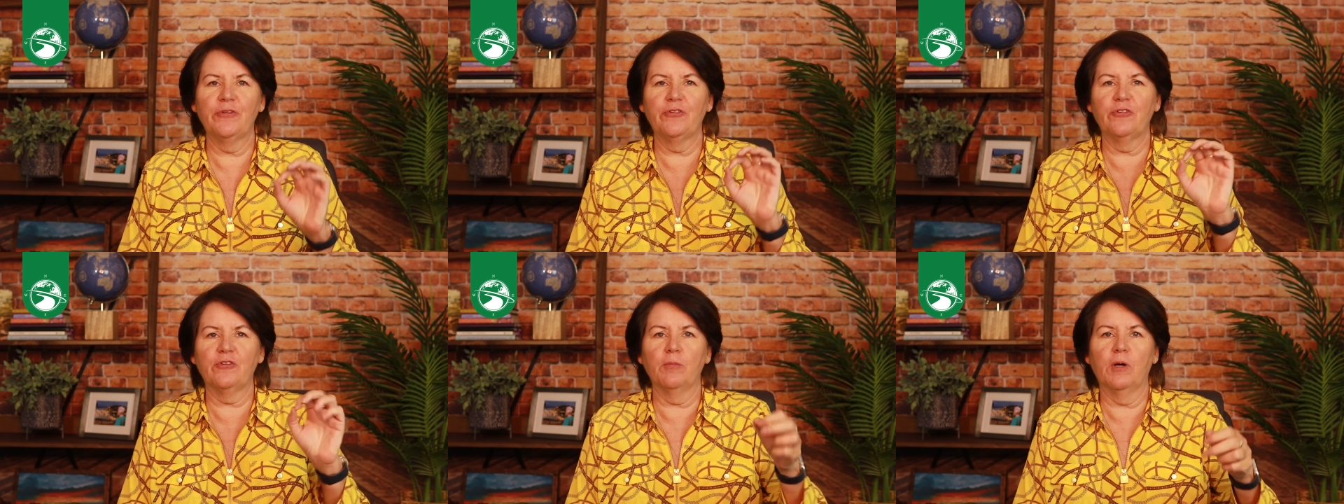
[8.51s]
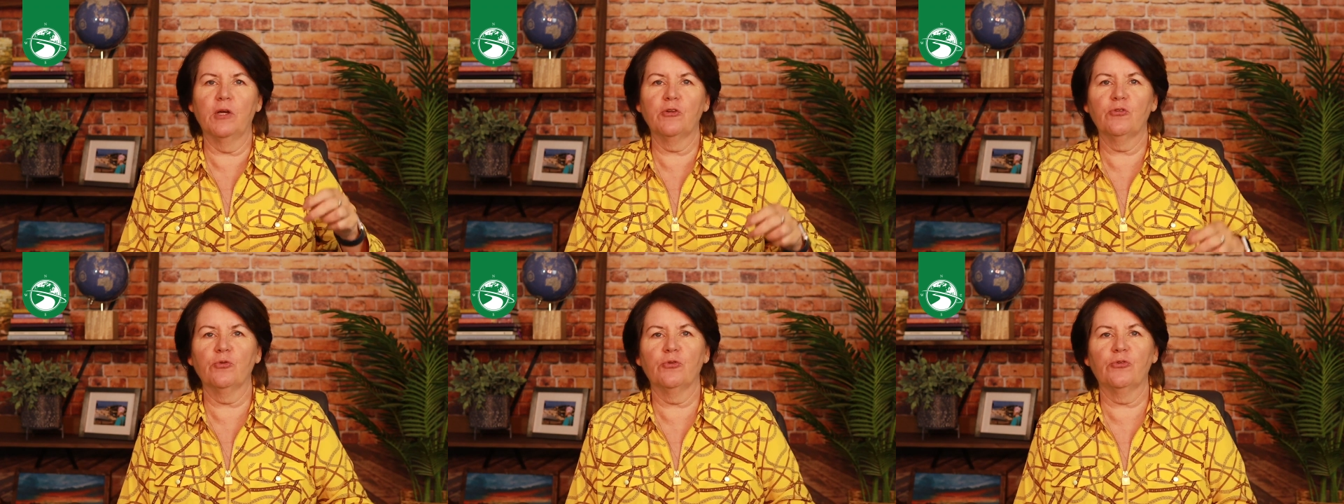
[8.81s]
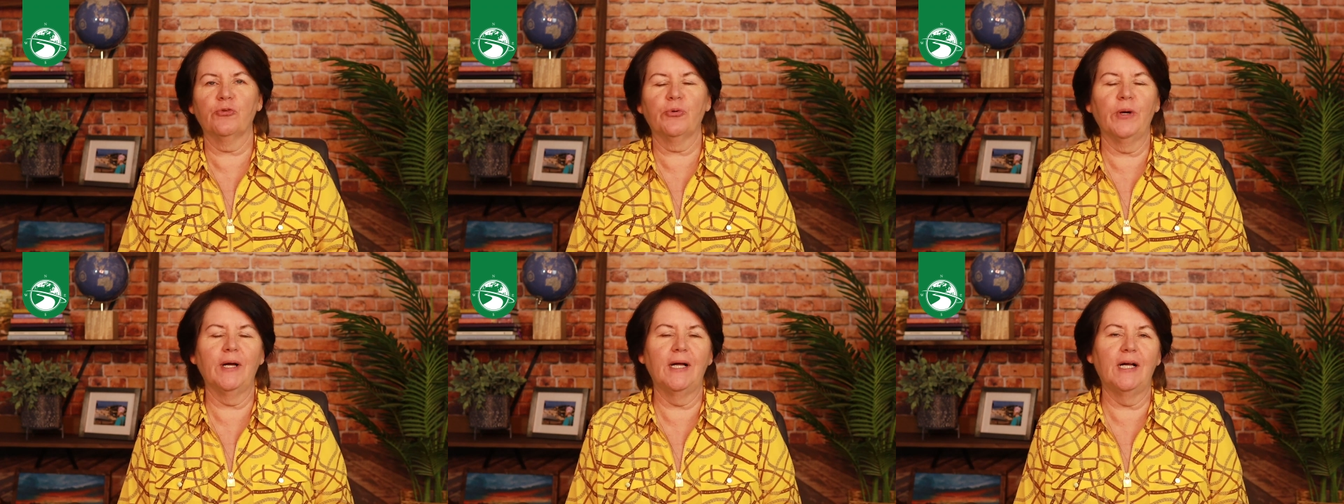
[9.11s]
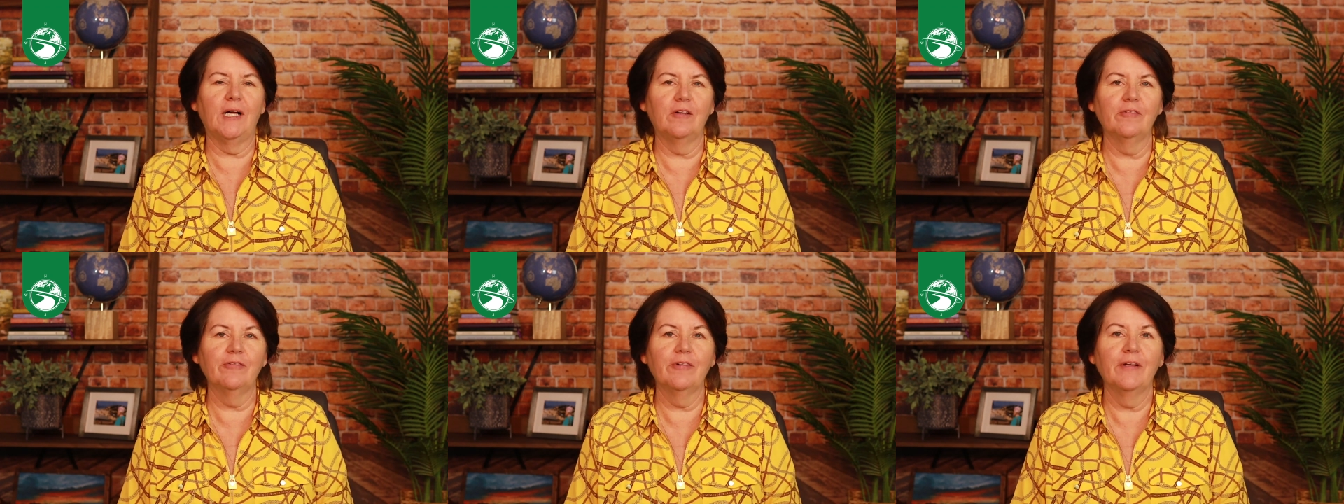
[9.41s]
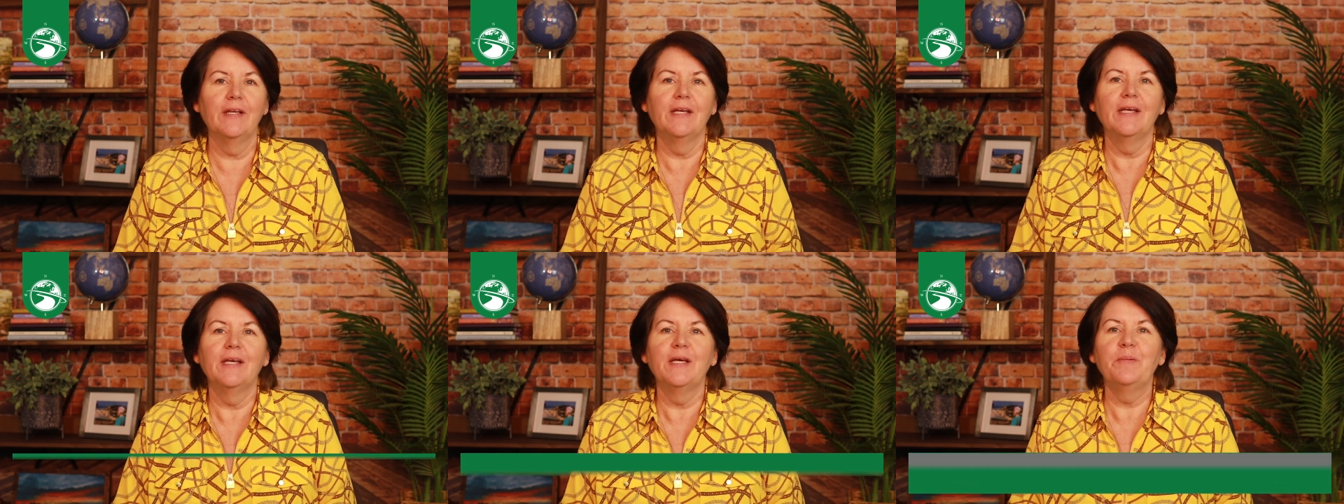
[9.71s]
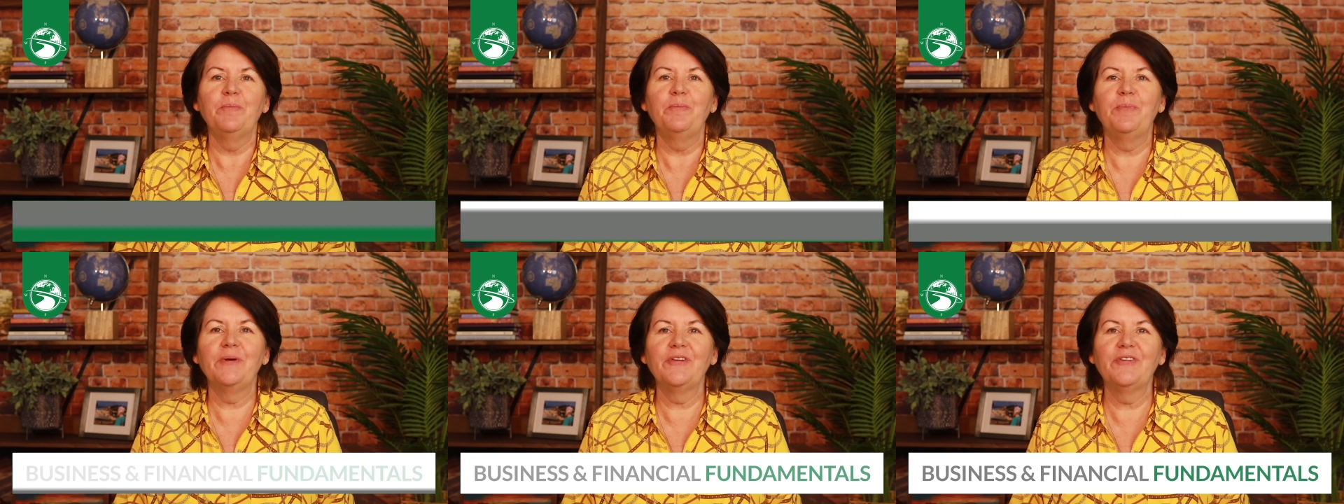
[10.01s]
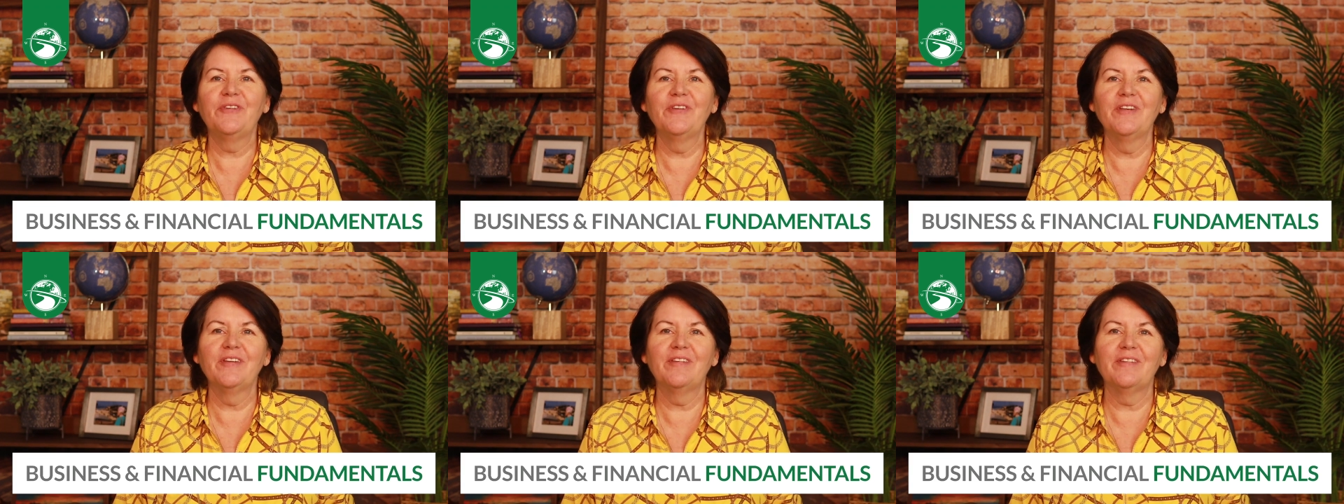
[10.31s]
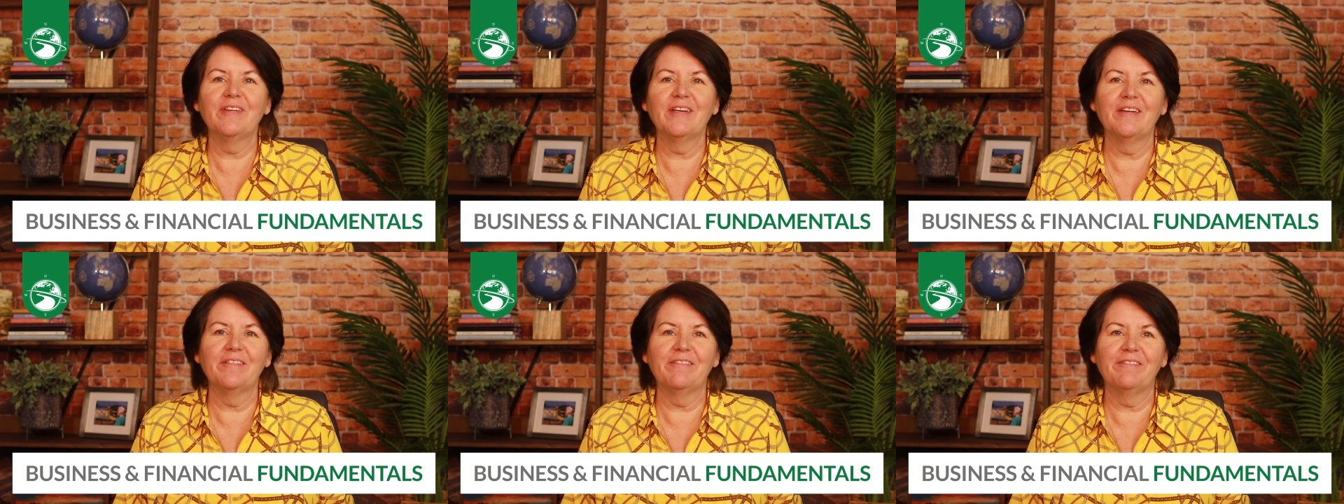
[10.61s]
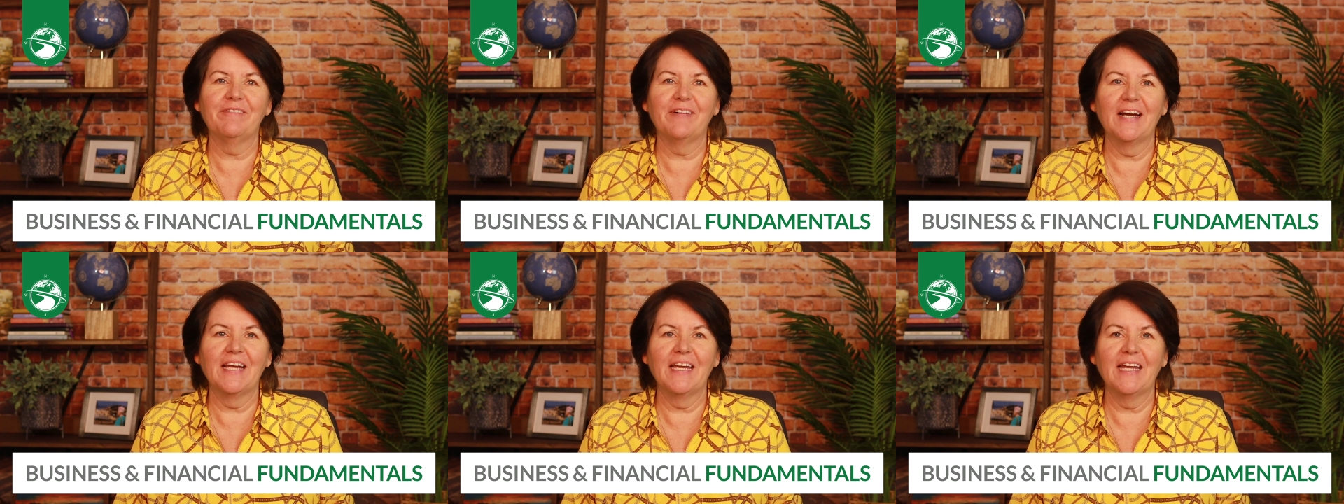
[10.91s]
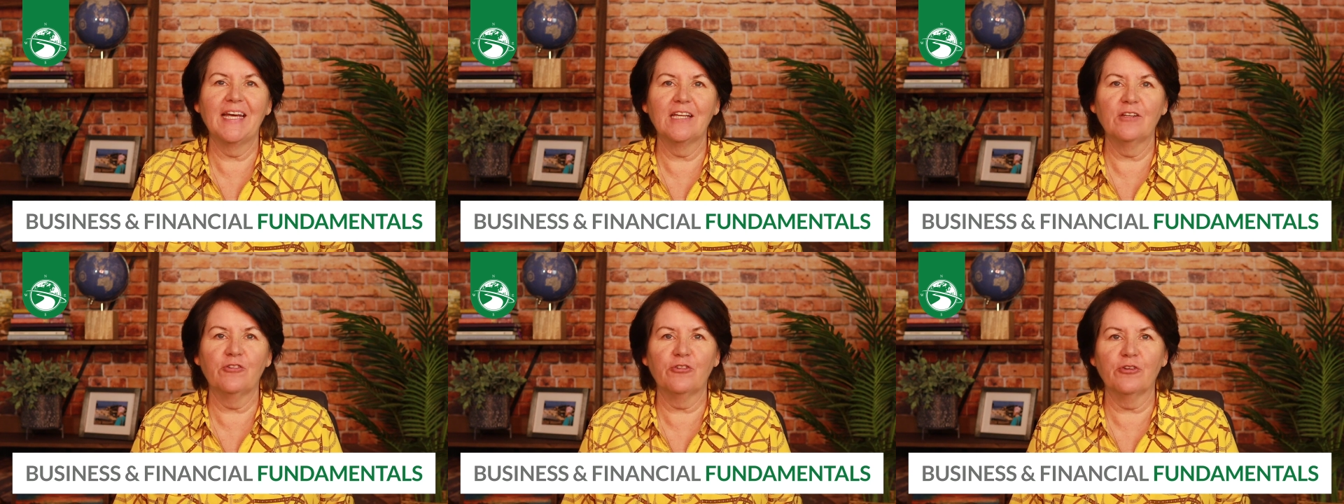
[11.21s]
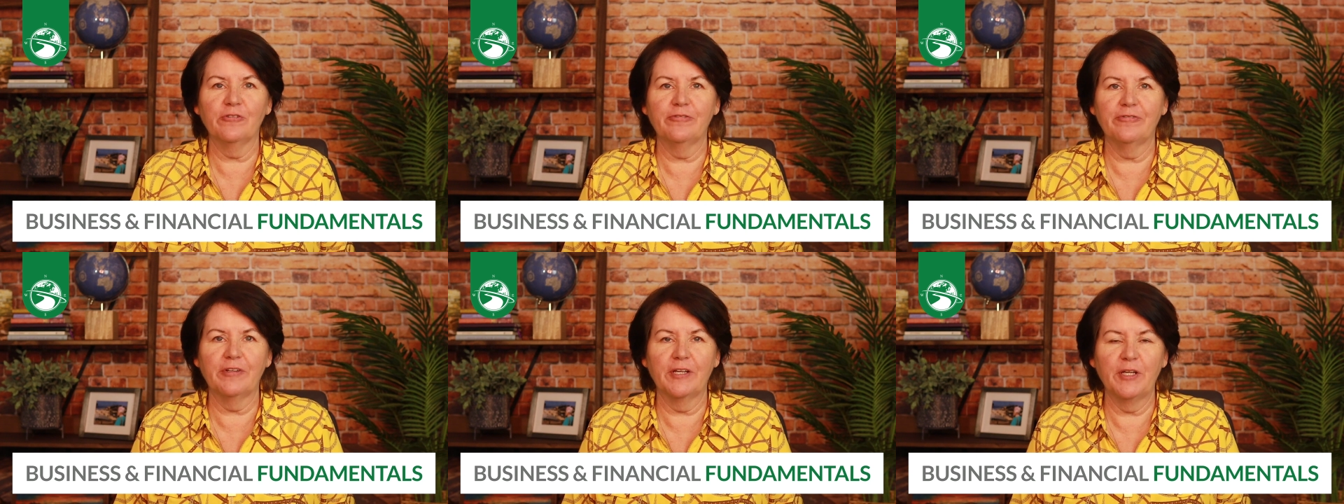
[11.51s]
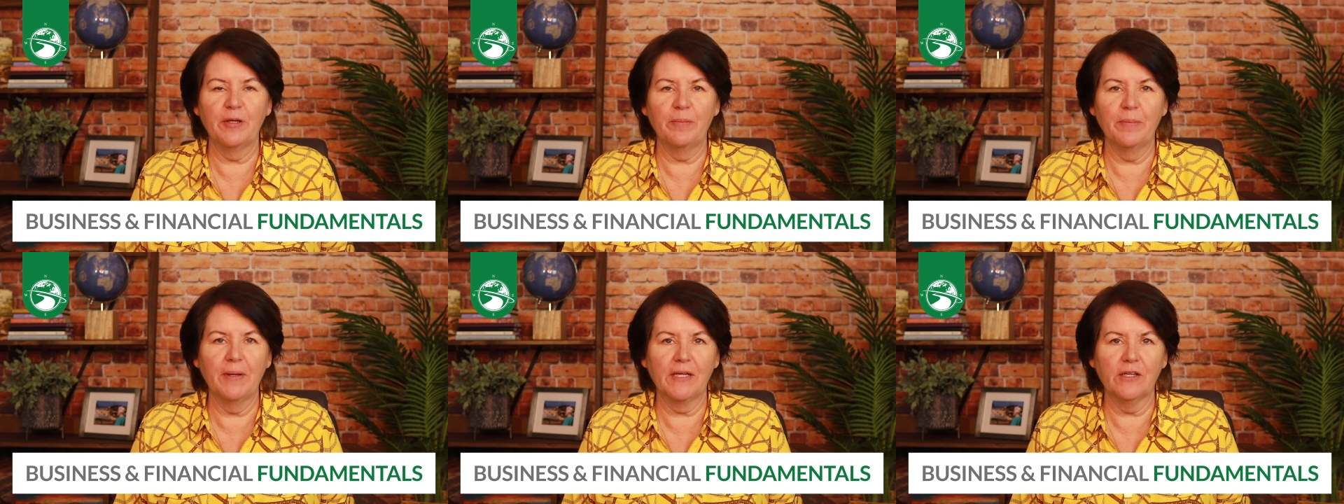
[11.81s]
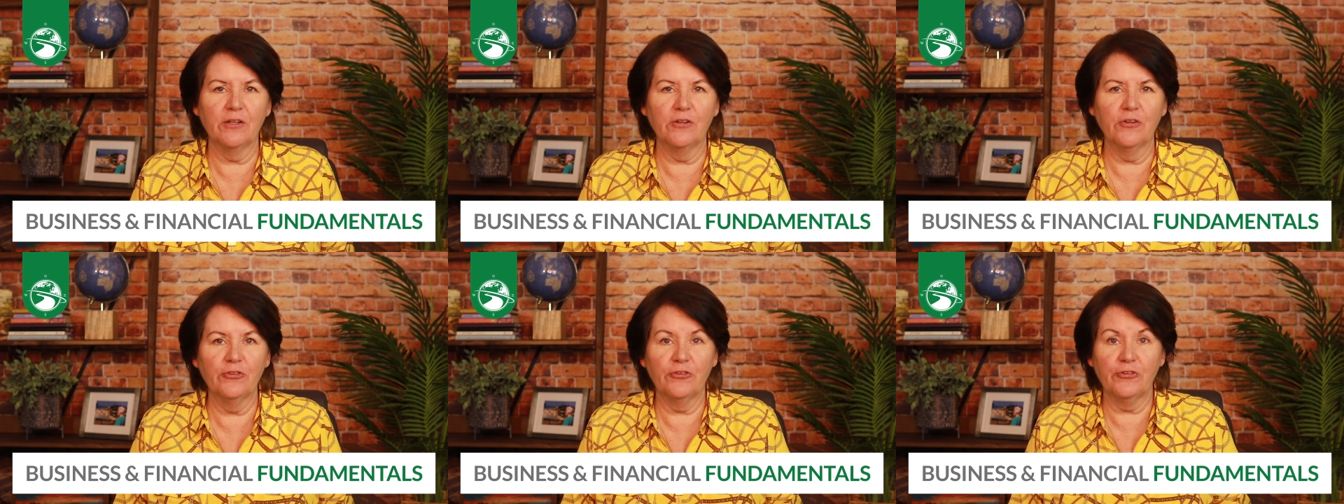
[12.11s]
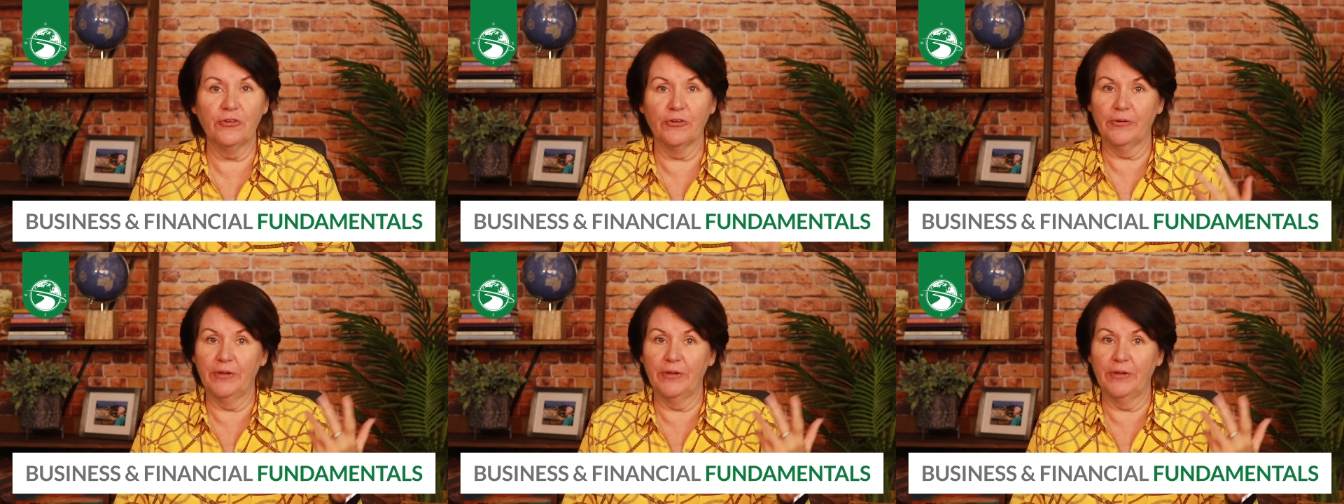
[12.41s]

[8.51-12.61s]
This is module twelve, Business and Financial Fundamentals.